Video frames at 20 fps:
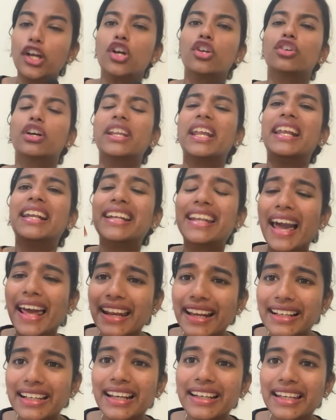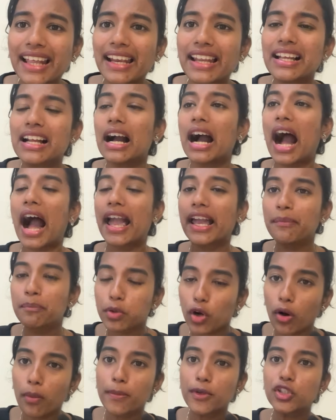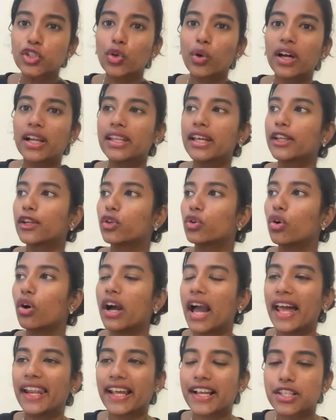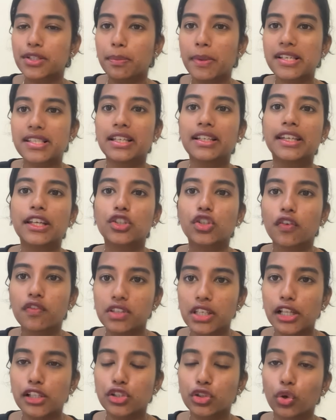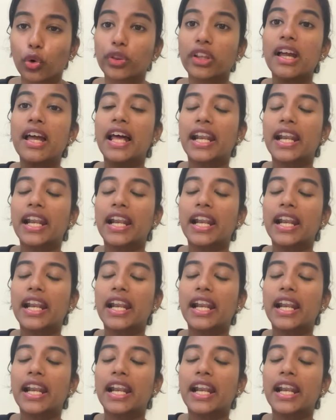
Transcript: you're indirectly telling, I promised you earlier, an X percentage of sales growth.